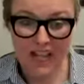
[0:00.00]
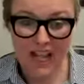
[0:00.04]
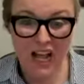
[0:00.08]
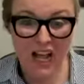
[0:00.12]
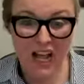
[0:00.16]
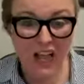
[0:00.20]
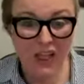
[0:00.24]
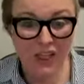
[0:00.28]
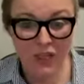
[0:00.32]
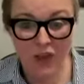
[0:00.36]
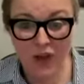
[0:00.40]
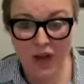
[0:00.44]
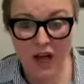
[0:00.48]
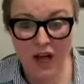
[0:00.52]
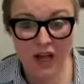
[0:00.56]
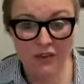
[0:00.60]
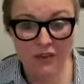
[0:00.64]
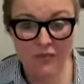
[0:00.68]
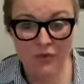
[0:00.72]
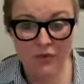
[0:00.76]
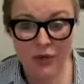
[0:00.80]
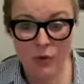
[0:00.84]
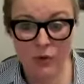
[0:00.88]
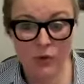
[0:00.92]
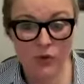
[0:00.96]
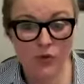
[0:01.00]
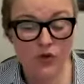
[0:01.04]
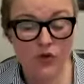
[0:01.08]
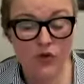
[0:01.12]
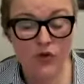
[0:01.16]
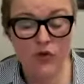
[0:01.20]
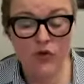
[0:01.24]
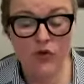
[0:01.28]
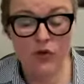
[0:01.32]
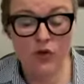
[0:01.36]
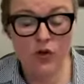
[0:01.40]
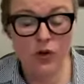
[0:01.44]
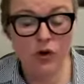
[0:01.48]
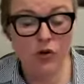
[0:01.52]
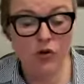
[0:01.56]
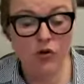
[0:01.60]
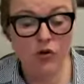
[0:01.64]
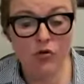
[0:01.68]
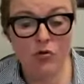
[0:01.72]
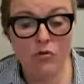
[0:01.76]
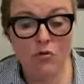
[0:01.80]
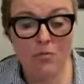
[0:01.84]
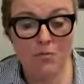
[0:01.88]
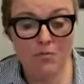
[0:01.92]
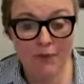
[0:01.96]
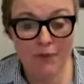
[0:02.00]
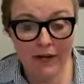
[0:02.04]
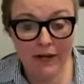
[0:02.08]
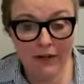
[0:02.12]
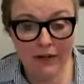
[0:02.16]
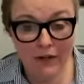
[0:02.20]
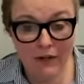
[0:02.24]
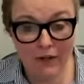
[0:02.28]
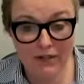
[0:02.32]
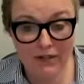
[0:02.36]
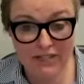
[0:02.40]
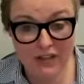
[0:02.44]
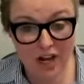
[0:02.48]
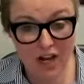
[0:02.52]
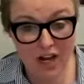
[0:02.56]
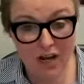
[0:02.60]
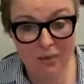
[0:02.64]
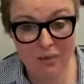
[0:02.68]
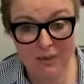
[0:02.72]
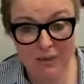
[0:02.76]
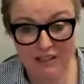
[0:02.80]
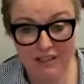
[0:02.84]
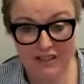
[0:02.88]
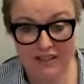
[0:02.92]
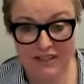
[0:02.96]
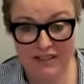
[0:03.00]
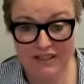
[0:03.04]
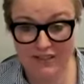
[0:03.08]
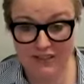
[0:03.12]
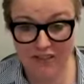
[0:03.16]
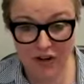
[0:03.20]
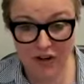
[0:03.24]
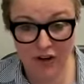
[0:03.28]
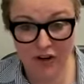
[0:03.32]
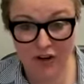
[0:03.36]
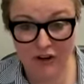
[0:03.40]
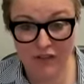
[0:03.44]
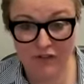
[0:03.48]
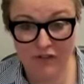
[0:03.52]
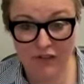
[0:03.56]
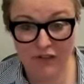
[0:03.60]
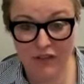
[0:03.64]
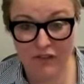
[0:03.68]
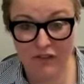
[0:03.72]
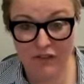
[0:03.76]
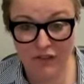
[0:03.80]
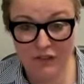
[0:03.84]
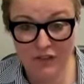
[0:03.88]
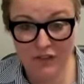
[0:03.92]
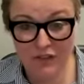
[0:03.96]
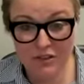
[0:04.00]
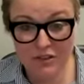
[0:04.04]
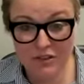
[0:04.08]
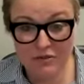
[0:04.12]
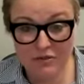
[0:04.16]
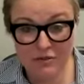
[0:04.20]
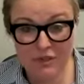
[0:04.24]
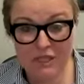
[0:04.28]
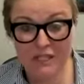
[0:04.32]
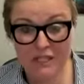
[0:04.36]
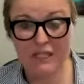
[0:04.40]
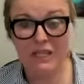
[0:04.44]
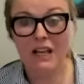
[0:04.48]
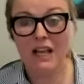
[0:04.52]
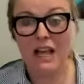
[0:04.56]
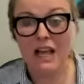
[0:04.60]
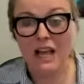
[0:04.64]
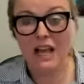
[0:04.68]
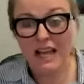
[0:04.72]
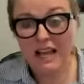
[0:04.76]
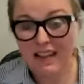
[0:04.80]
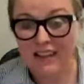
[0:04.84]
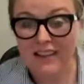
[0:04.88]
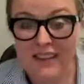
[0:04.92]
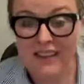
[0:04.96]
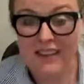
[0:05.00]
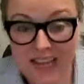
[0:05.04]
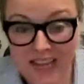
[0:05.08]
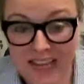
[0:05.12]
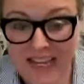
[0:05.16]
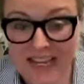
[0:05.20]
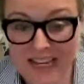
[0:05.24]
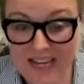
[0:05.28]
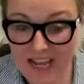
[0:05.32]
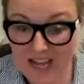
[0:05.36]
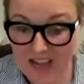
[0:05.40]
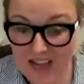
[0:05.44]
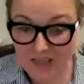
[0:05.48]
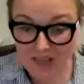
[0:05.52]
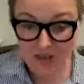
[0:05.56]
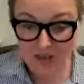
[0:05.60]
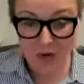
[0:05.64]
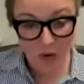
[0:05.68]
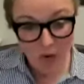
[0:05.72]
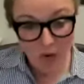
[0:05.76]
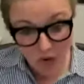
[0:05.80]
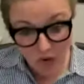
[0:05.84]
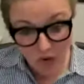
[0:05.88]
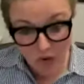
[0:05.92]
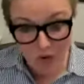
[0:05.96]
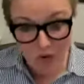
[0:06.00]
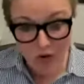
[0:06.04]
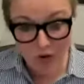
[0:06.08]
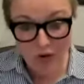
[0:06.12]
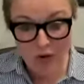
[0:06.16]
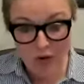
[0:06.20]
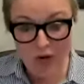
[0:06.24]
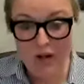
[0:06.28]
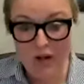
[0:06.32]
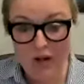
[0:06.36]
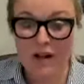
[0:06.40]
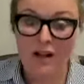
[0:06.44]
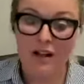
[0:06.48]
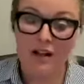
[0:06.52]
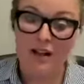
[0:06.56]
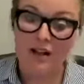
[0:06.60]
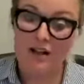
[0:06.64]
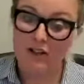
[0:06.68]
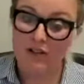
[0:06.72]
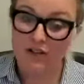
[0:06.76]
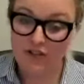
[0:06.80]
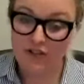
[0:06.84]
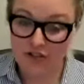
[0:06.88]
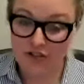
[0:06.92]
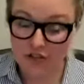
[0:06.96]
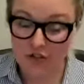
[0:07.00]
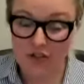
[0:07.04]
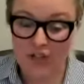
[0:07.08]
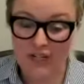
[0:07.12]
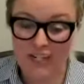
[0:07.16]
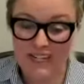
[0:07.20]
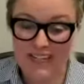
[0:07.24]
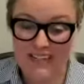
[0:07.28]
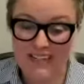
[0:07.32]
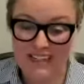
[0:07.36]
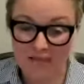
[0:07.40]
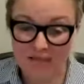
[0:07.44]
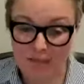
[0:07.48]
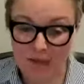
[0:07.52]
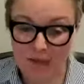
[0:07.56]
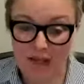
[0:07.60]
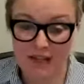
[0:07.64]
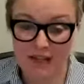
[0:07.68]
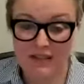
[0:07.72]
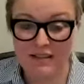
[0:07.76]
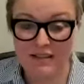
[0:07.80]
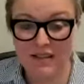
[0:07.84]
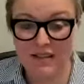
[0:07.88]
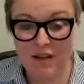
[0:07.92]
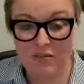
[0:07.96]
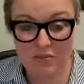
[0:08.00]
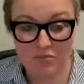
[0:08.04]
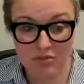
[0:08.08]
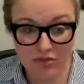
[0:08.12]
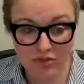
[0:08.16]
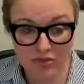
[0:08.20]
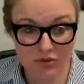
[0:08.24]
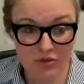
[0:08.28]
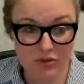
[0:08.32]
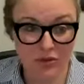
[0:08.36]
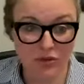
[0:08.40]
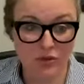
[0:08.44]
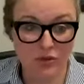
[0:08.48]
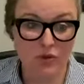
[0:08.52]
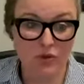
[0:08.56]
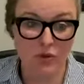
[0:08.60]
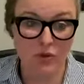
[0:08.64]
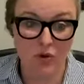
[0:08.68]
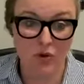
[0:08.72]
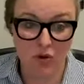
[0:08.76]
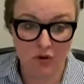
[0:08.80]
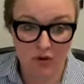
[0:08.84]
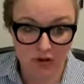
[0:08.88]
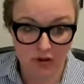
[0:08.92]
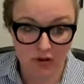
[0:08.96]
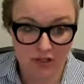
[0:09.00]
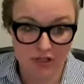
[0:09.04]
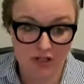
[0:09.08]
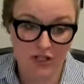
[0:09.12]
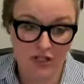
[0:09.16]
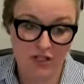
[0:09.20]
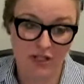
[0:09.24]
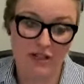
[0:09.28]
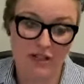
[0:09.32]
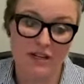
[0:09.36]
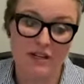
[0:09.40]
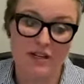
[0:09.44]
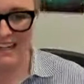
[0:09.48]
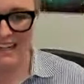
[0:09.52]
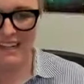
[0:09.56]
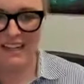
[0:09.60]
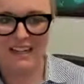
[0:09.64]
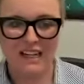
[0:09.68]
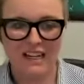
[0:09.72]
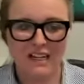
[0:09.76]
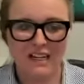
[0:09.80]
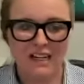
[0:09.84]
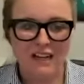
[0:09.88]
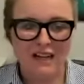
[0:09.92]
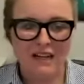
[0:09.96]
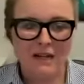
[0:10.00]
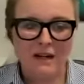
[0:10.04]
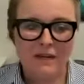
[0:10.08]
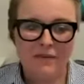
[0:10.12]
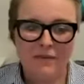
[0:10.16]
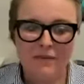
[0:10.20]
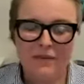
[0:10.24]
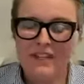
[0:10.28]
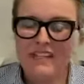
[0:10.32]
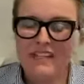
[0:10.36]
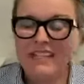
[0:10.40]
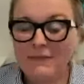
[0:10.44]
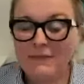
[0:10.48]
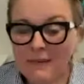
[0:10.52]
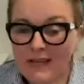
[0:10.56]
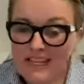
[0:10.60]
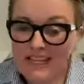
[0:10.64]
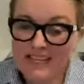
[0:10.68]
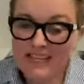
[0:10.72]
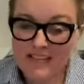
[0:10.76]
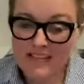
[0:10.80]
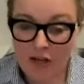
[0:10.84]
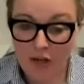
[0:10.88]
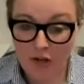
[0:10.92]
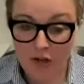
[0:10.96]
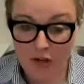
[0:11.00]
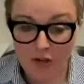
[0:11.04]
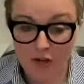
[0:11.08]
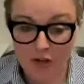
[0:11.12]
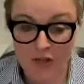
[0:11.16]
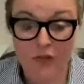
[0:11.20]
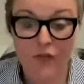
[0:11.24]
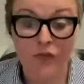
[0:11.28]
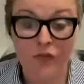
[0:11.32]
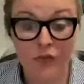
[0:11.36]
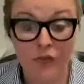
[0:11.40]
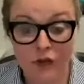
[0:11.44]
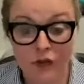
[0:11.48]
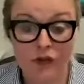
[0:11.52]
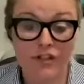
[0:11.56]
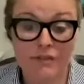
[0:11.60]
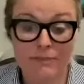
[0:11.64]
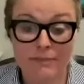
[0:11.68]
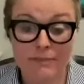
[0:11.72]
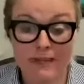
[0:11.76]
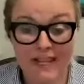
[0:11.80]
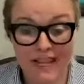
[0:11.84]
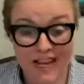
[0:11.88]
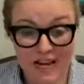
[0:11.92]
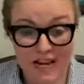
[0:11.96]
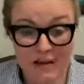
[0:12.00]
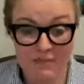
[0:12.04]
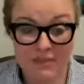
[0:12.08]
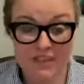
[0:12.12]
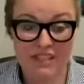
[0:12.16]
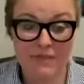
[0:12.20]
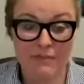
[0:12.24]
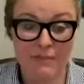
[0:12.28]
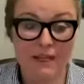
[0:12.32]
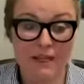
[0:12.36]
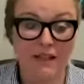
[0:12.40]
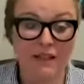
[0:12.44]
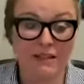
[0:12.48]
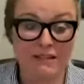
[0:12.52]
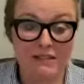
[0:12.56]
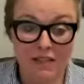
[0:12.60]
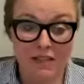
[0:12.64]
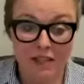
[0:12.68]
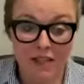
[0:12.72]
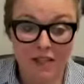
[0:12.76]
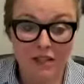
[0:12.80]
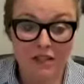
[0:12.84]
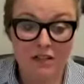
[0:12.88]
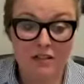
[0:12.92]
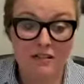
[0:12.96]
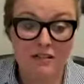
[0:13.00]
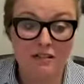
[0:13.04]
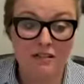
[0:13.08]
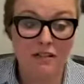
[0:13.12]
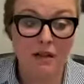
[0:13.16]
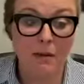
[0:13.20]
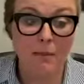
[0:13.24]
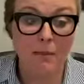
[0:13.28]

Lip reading: I thought there was no better topic to start on for the first week than the whole journey to space on Blue Origin. The Space Coast first became the Space Coast